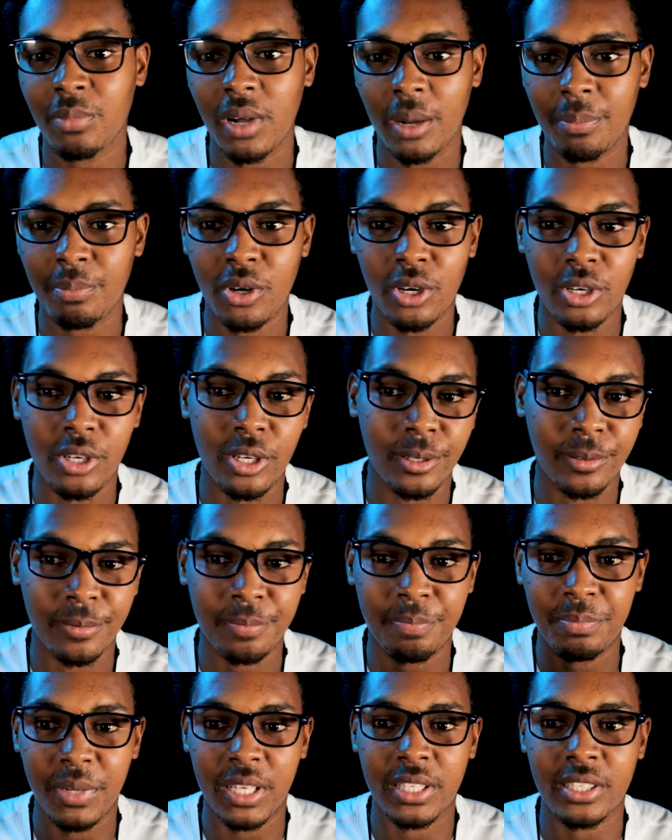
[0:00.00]
a
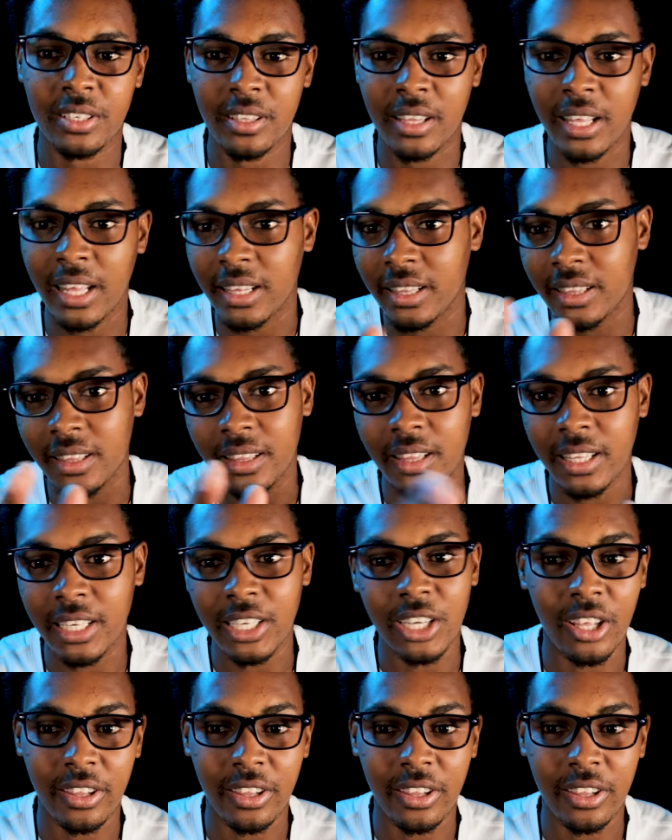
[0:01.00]
product better than the